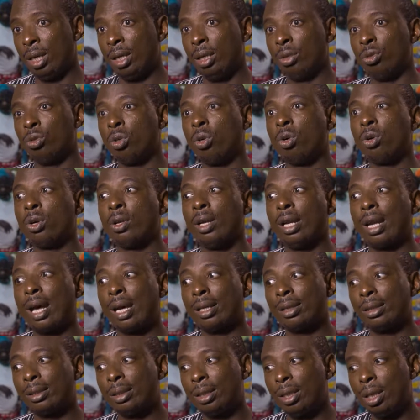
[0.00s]
Access
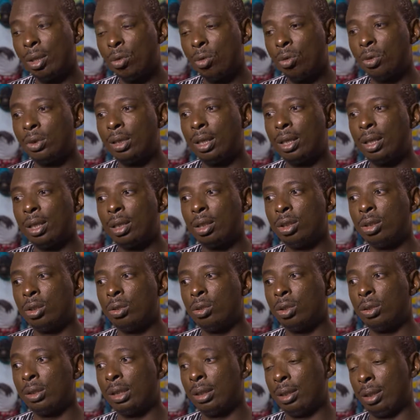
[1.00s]
to land, I know,
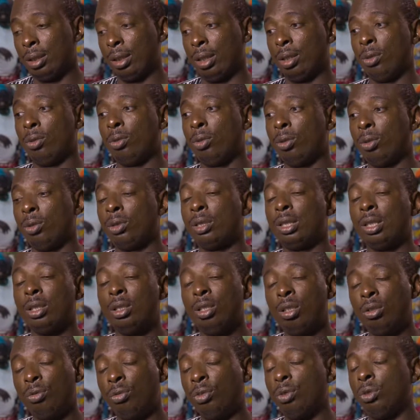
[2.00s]
it's a challenge for
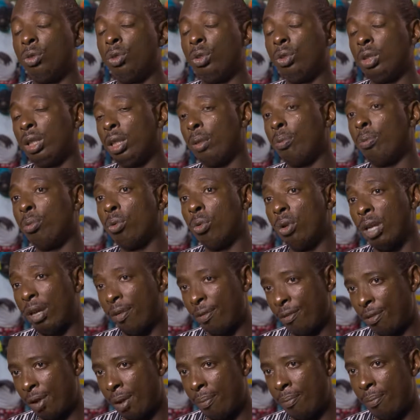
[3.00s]
women,
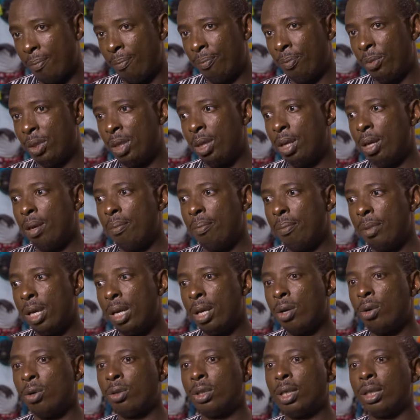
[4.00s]
but we are working to
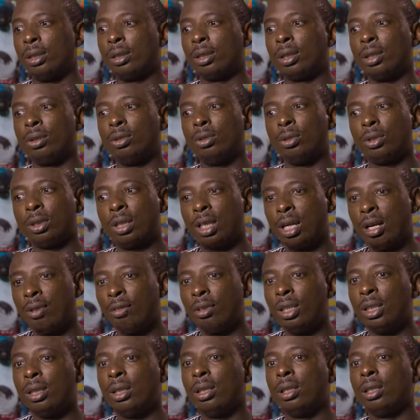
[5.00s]
raise men's
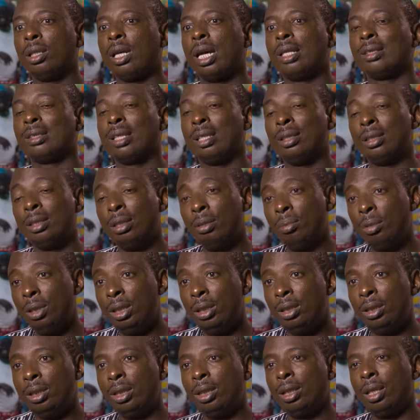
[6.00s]
awareness so they
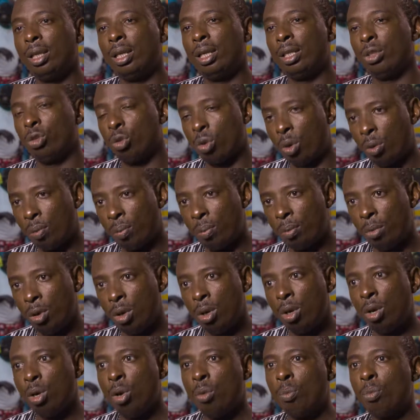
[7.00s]
understand it's in
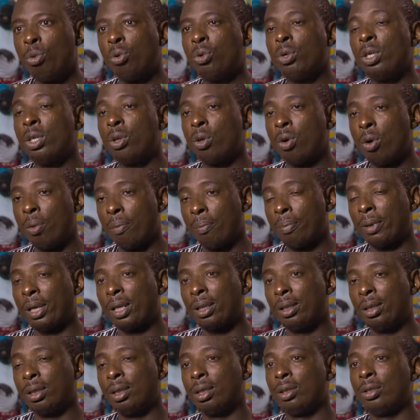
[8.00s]
their best
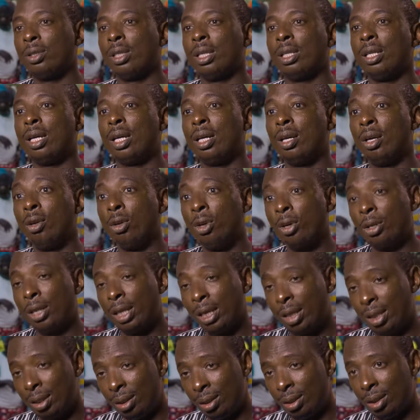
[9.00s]
interest that women
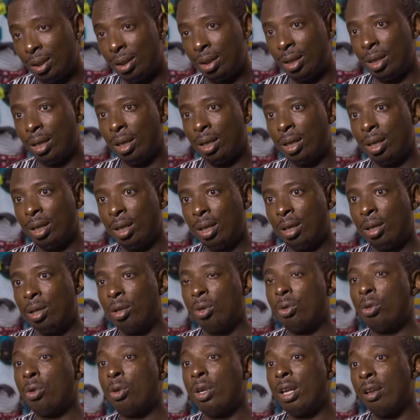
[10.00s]
succeed in
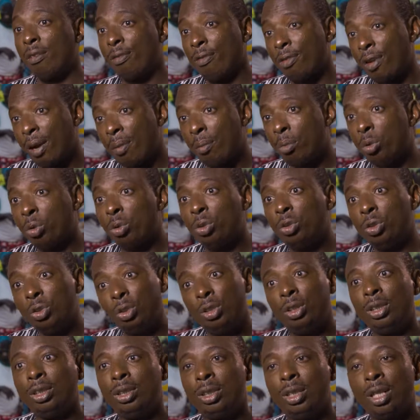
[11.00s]
organic cotton
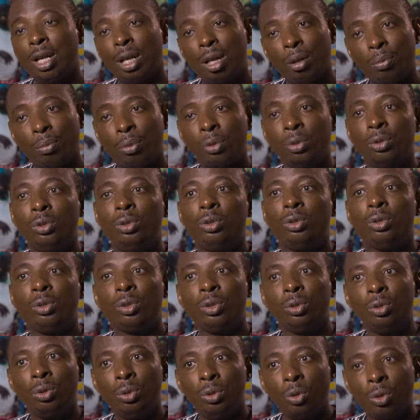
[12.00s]
production because
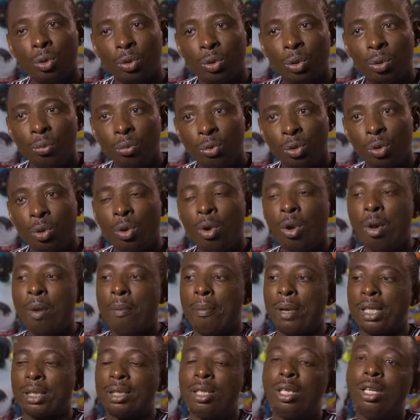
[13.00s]
the income
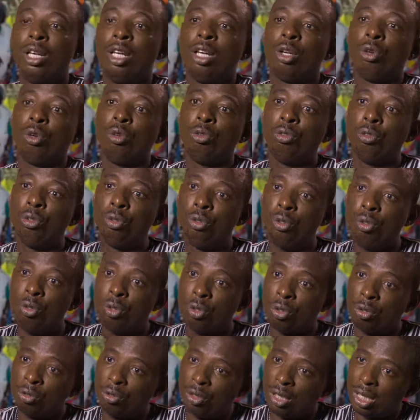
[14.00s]
goes to the family.
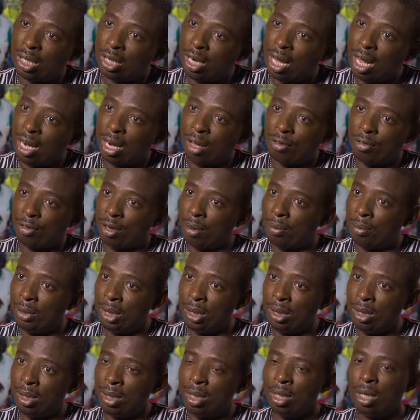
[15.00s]
Reviennent à la
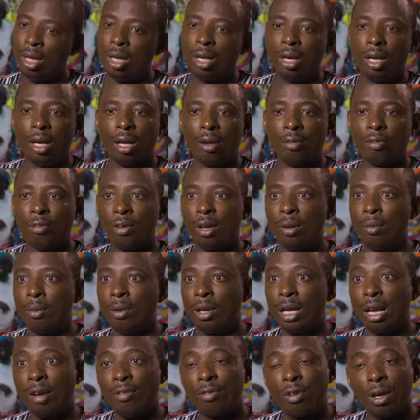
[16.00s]
famille,
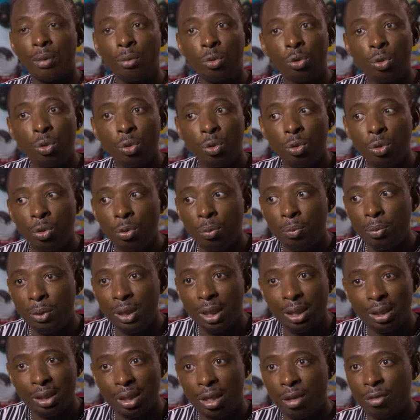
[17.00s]
la femme s'occupe
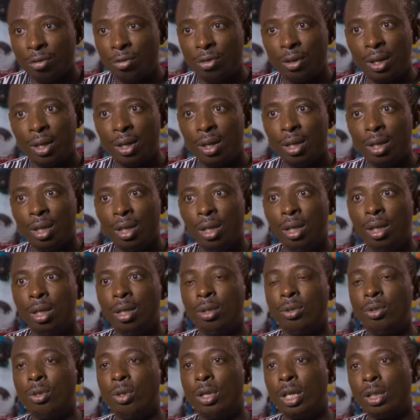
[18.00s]
des enfants,
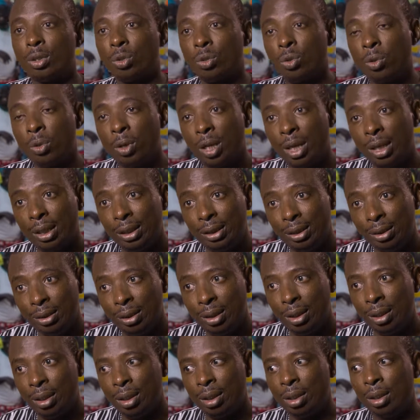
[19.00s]
de la
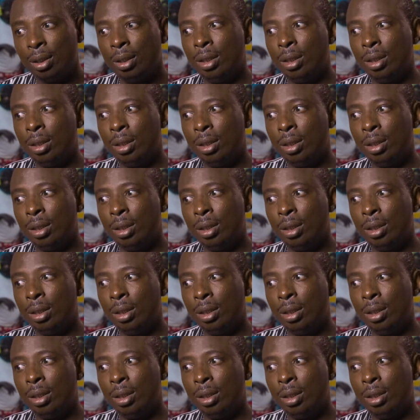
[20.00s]
scolarité.